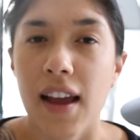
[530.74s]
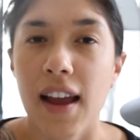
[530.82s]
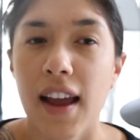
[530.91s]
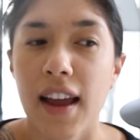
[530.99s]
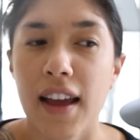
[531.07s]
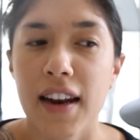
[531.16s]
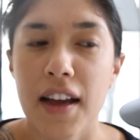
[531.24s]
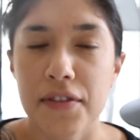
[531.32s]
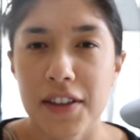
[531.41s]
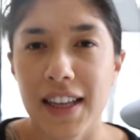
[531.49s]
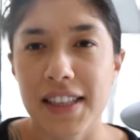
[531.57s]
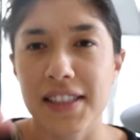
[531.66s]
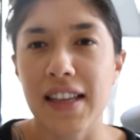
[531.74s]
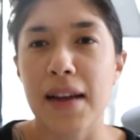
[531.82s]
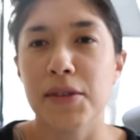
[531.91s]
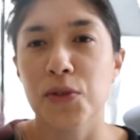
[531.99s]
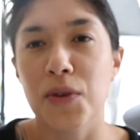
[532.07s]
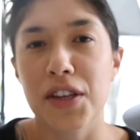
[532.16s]
And I feel like
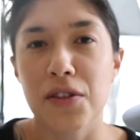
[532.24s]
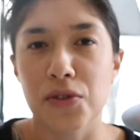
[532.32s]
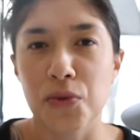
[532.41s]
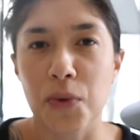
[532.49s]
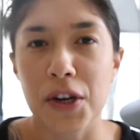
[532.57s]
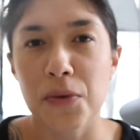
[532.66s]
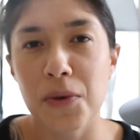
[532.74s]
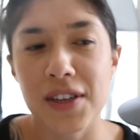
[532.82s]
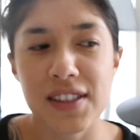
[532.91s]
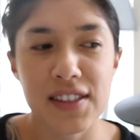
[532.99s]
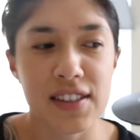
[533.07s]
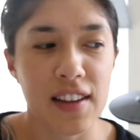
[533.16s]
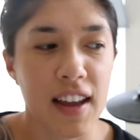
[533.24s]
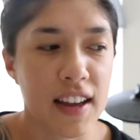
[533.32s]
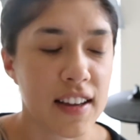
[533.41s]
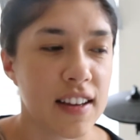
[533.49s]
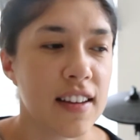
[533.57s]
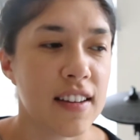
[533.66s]
slime is one of those weird ones.
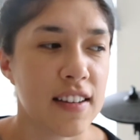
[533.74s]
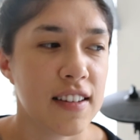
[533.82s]
Like,